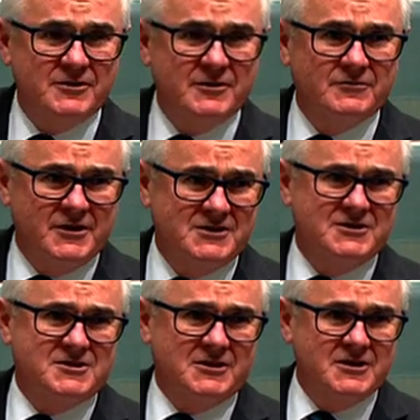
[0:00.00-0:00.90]
of
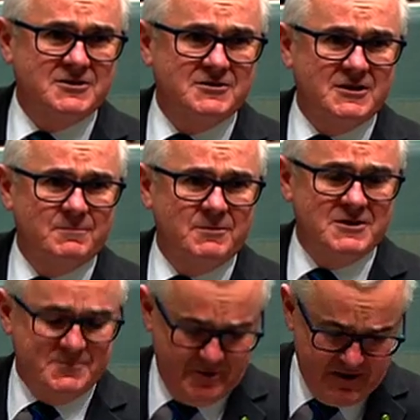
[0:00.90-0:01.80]
legislation, Deputy
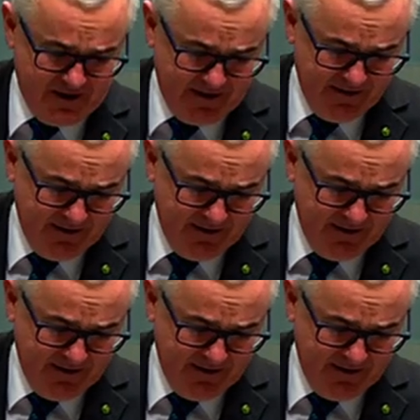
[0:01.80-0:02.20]
Speaker.